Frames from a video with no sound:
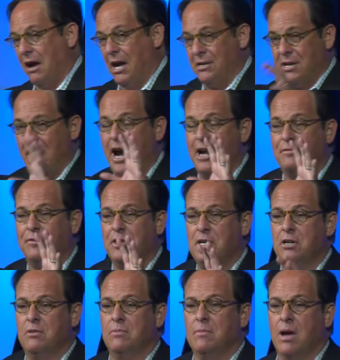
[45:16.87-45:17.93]
I died for
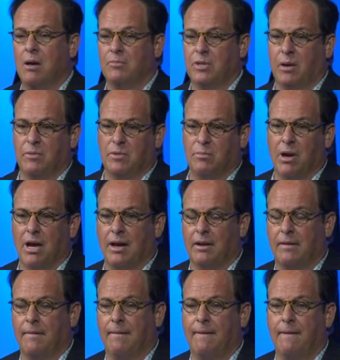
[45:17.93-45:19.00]
you, I'm coming
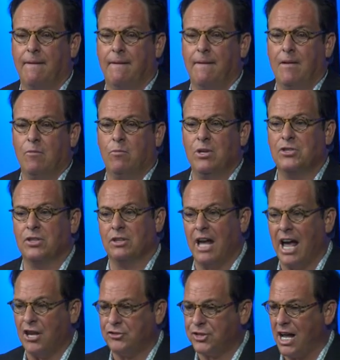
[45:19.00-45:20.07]
back. When's the
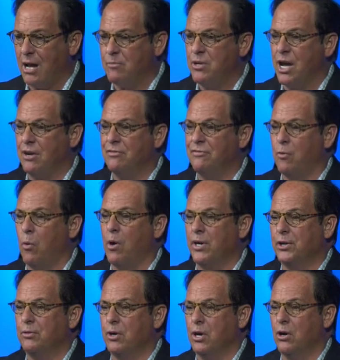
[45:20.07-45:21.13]
last time you had four in
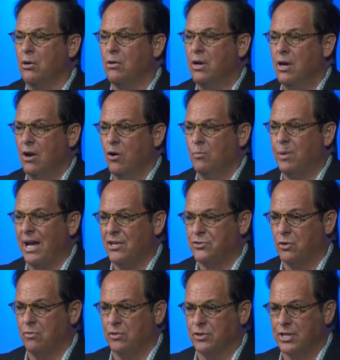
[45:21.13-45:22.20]
a row on
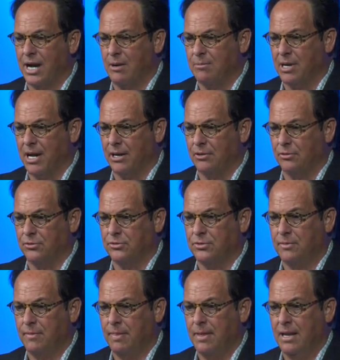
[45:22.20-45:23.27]
Passover and tabernacles?
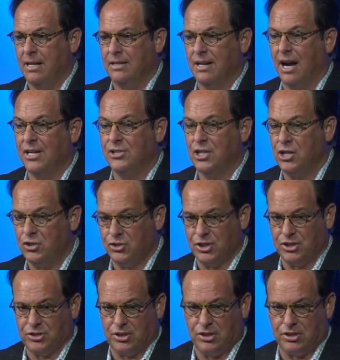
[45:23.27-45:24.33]

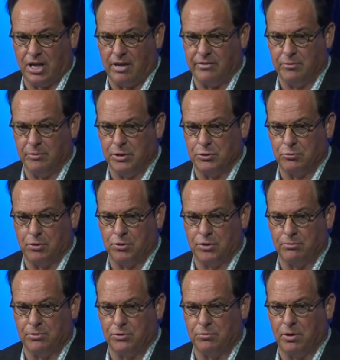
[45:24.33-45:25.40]
1967 when
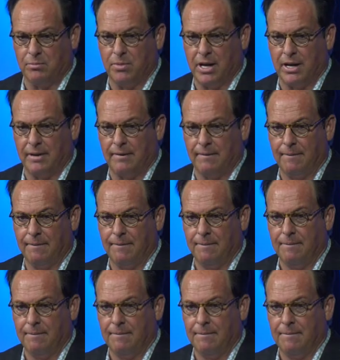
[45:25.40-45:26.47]
Jerusalem was won back.
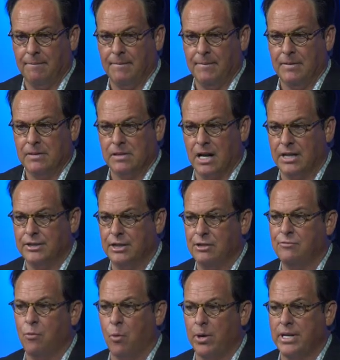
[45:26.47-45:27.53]

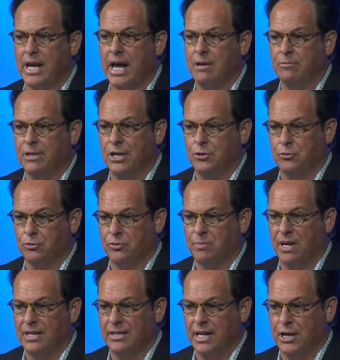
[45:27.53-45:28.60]
1948 when Israel's
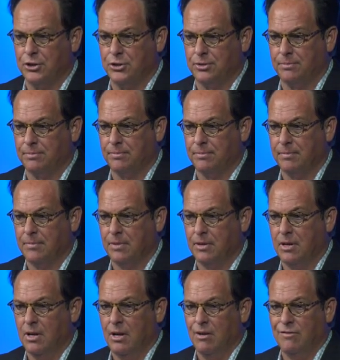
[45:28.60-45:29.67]
made a nation.
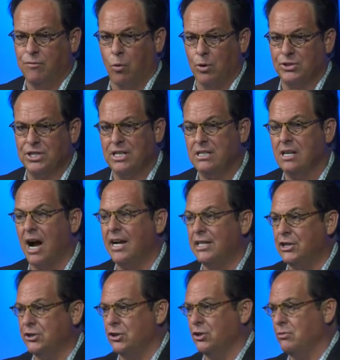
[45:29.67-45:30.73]

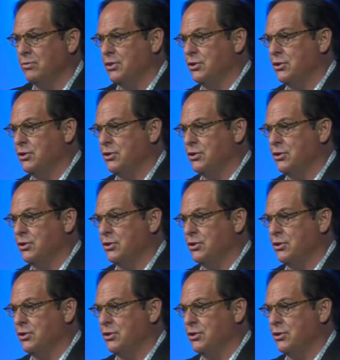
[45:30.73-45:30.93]
1492 when